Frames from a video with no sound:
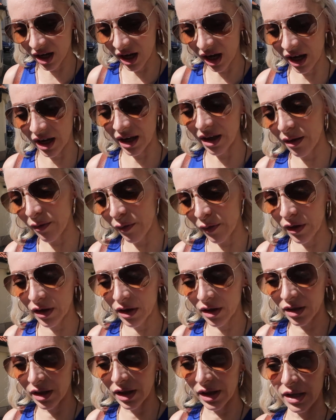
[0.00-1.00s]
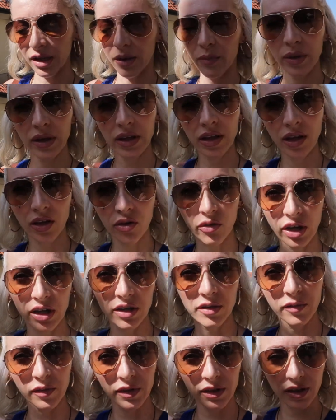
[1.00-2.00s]
I feel like being
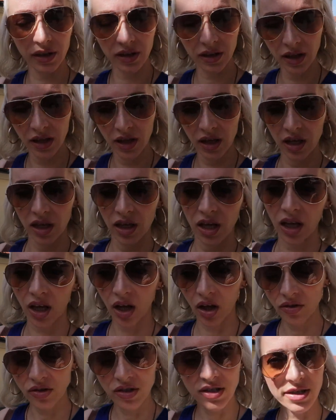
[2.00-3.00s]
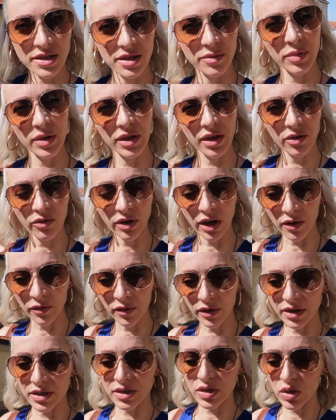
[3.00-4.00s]
grateful, consciously being
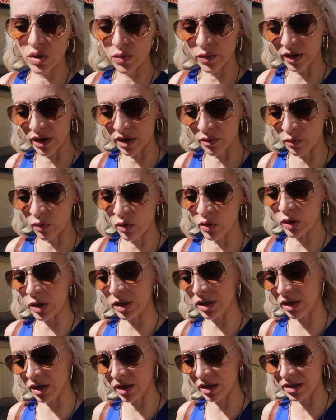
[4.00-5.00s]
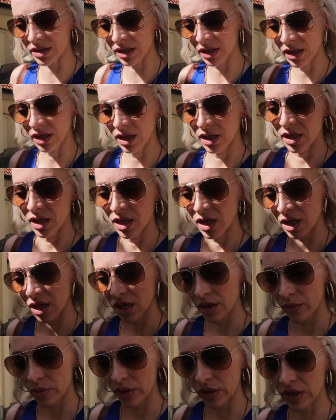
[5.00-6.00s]
grateful, is super important,
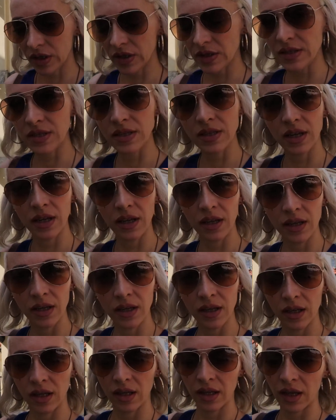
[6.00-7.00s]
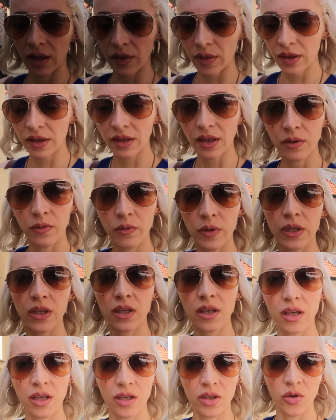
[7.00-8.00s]
because I think that
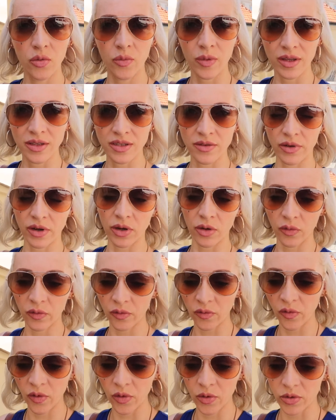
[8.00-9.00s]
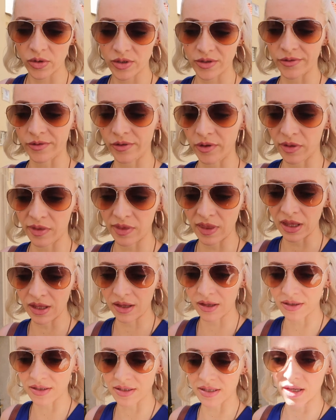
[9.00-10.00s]
we humans very often focus on the
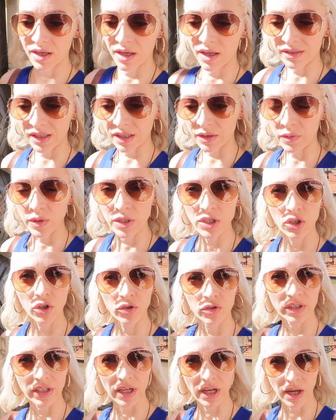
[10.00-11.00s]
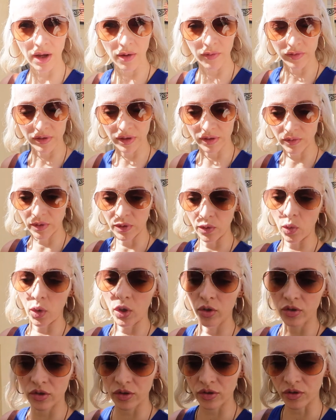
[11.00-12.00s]
things that we don't have, that we
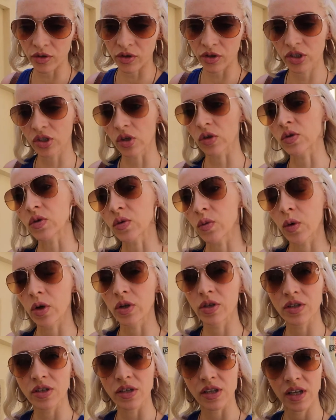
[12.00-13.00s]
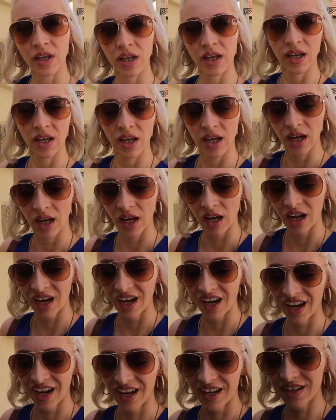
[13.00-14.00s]
want or don't want,
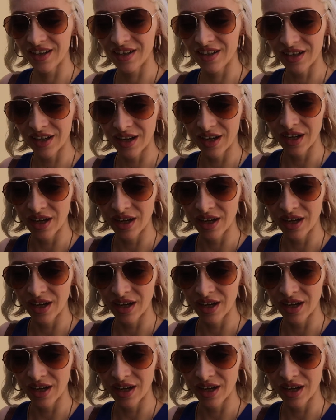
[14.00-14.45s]
and